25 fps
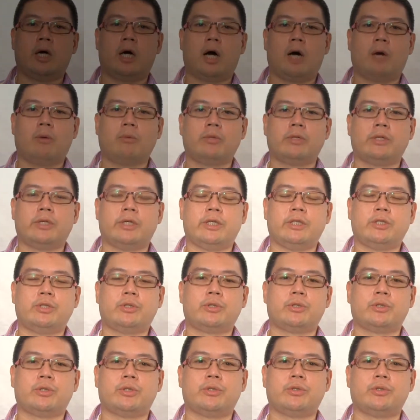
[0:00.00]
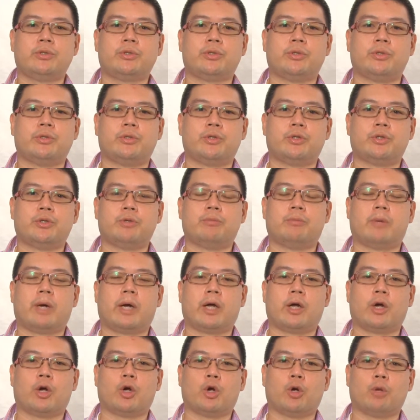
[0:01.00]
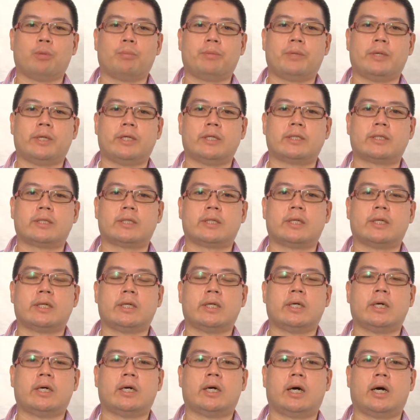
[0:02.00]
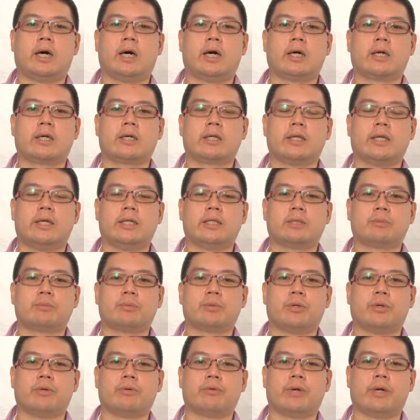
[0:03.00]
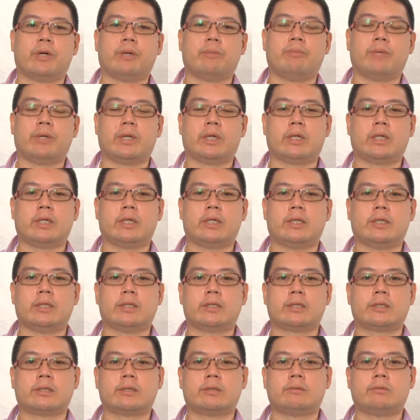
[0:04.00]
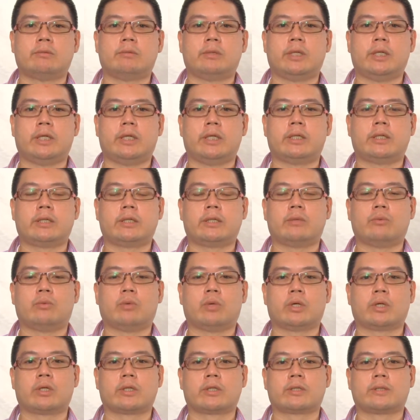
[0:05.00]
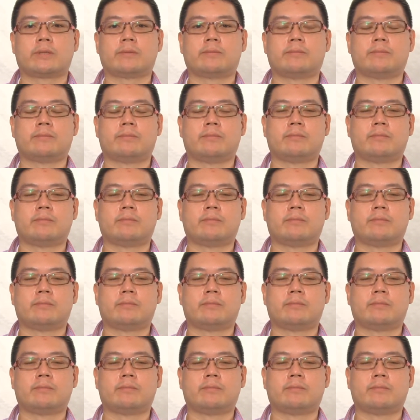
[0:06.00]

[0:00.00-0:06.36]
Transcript: I want to introduce you to my herpes cleanse program because it works.